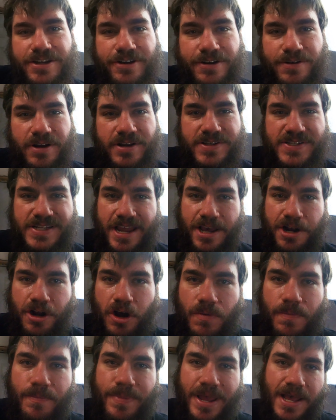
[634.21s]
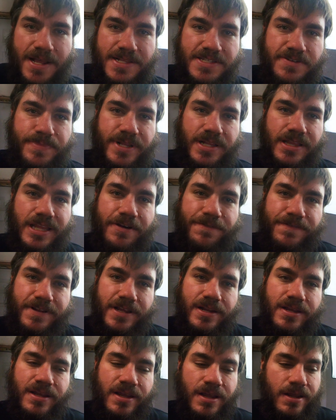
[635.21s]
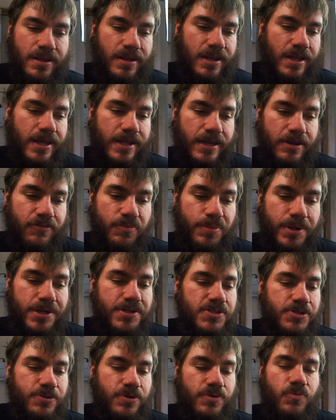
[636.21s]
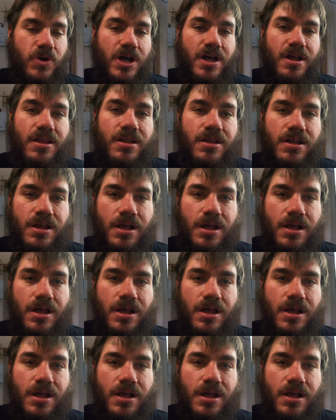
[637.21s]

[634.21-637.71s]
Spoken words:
your stay-at-home bans have been lifted and everybody's doing well.